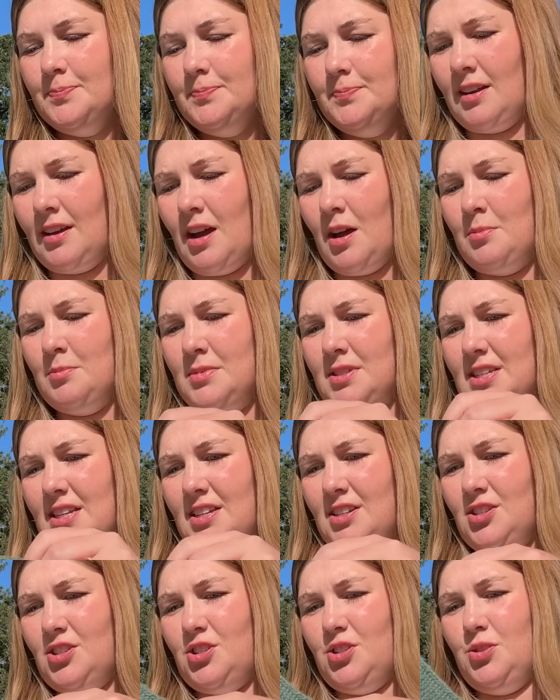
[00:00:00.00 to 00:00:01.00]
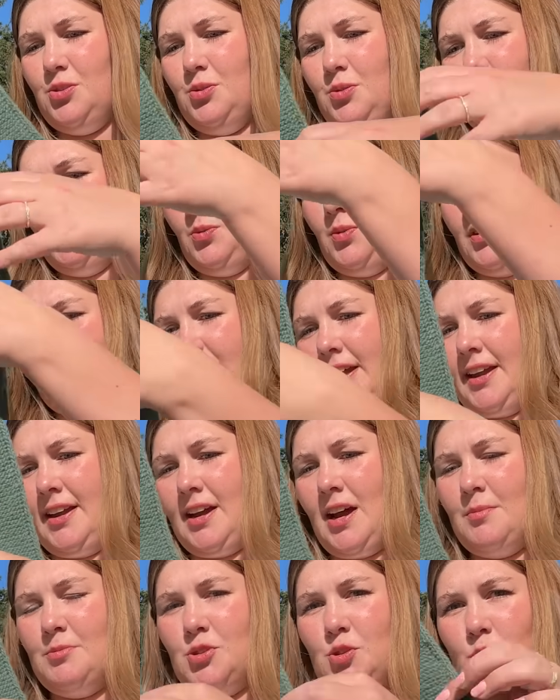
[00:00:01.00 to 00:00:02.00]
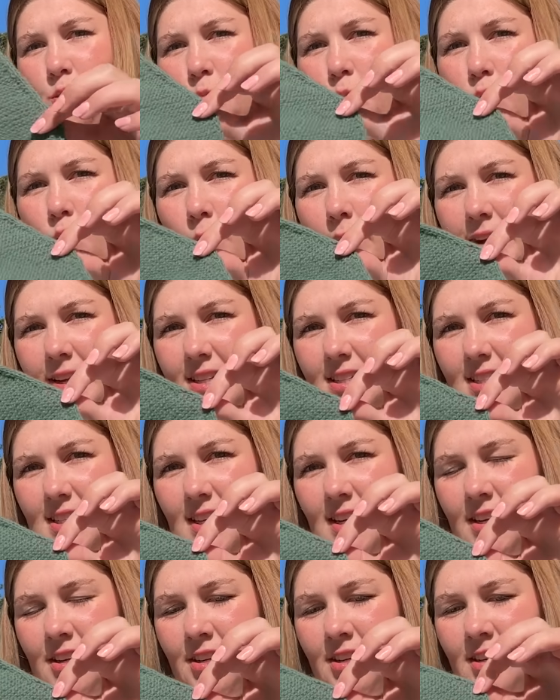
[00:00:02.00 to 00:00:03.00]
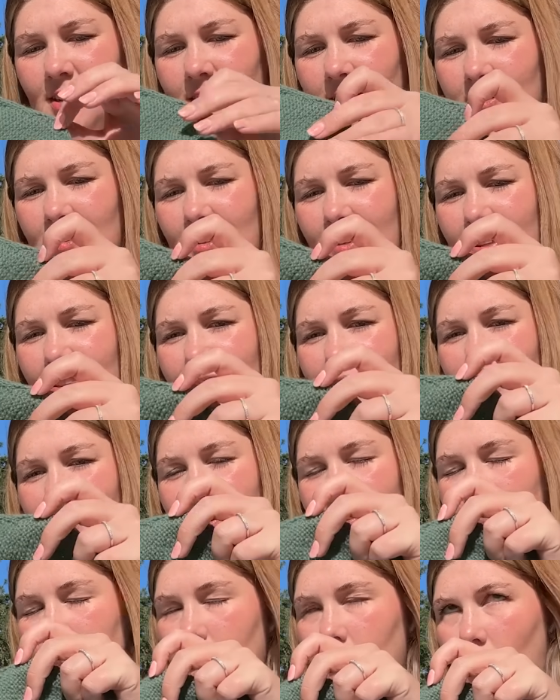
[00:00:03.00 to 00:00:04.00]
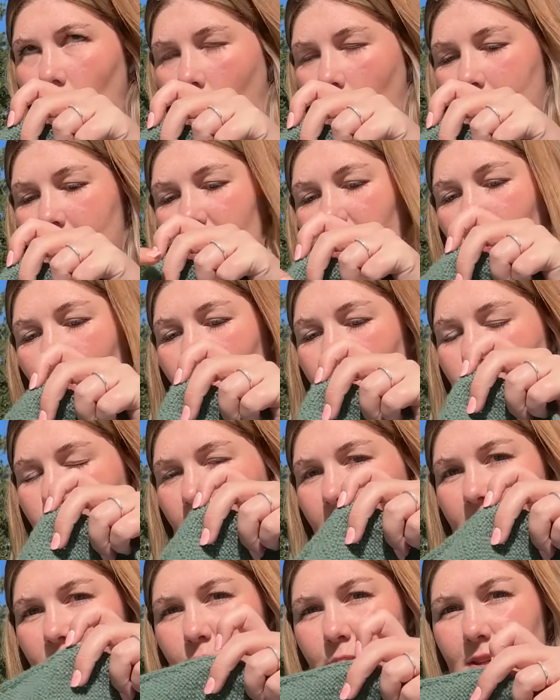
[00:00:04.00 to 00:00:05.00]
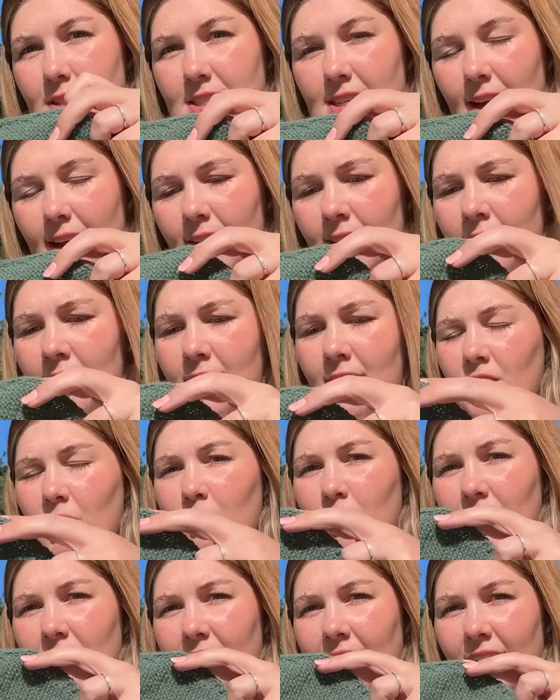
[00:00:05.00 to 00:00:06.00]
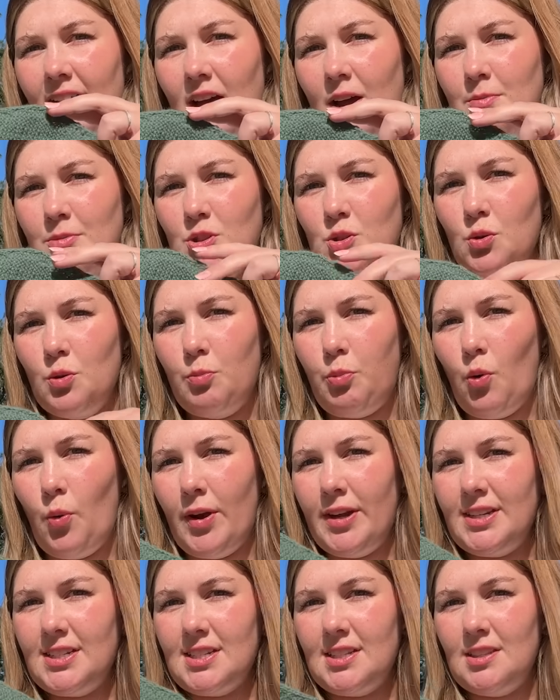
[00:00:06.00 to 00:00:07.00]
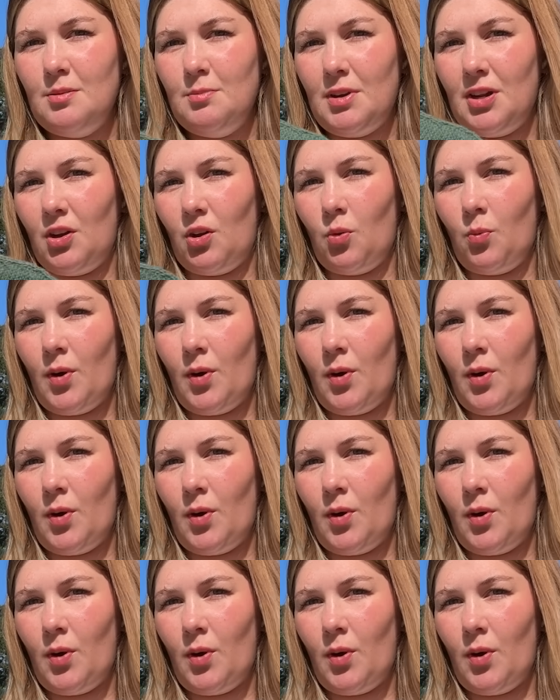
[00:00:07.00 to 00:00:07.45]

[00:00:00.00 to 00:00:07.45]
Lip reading: comes to a point here in the not middle, which we'll get to in a second, but it like comes to a point in the middle.